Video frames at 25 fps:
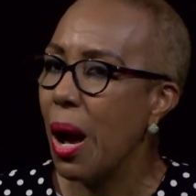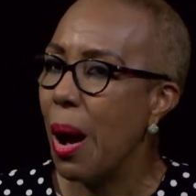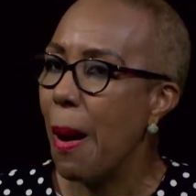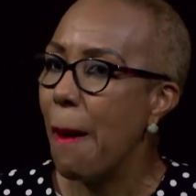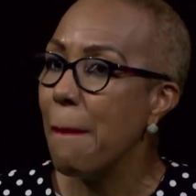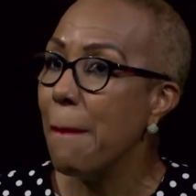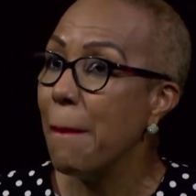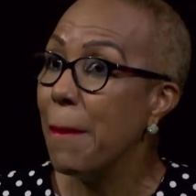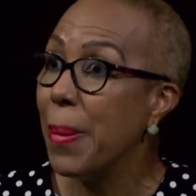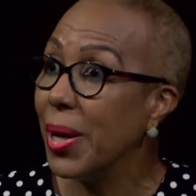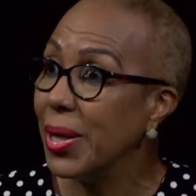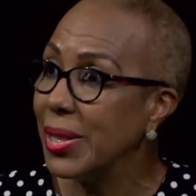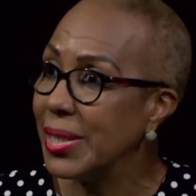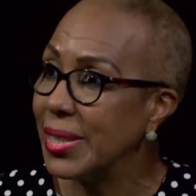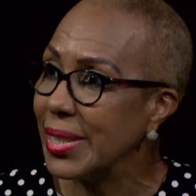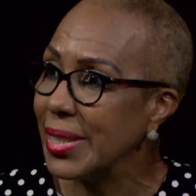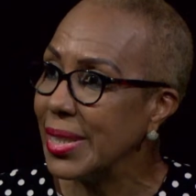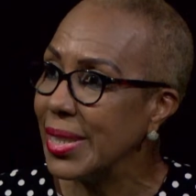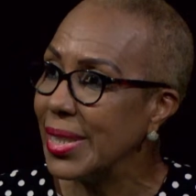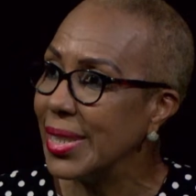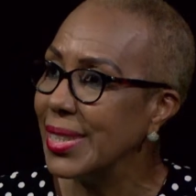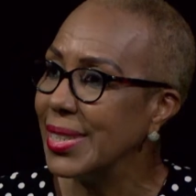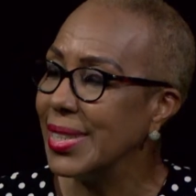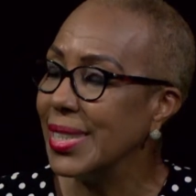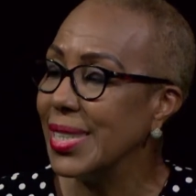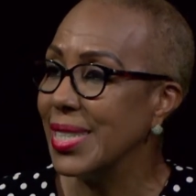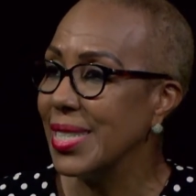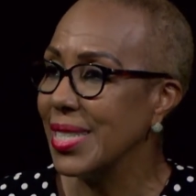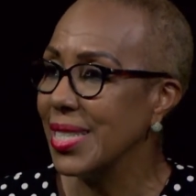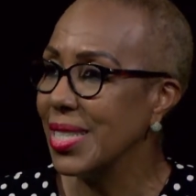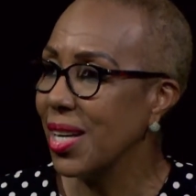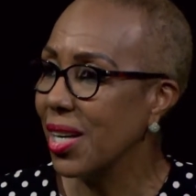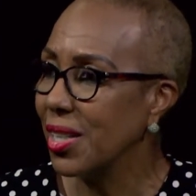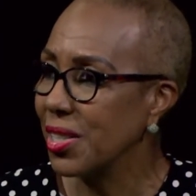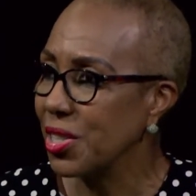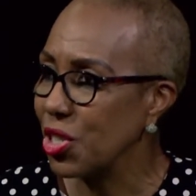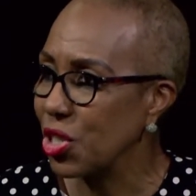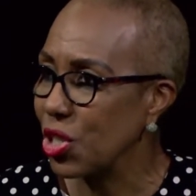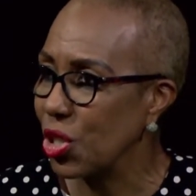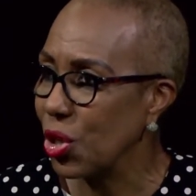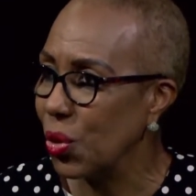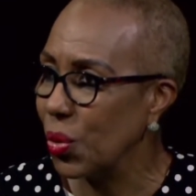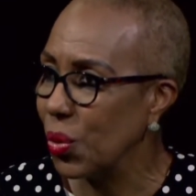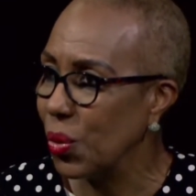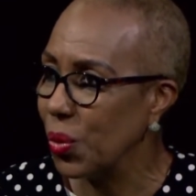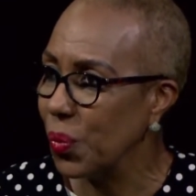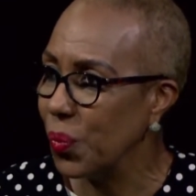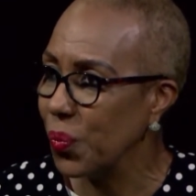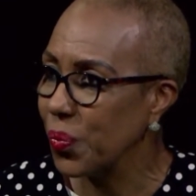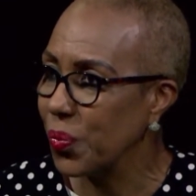But it is not
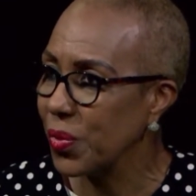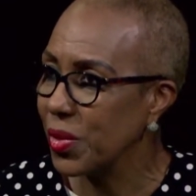so.